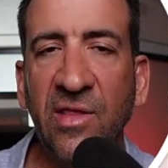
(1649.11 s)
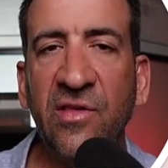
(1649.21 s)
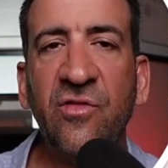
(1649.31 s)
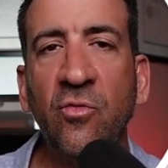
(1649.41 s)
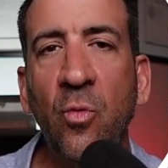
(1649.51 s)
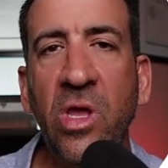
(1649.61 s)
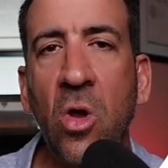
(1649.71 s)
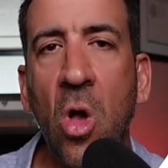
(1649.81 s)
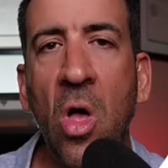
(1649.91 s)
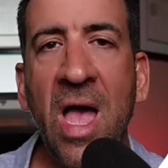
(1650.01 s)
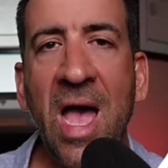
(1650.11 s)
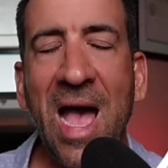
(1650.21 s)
And this is what we call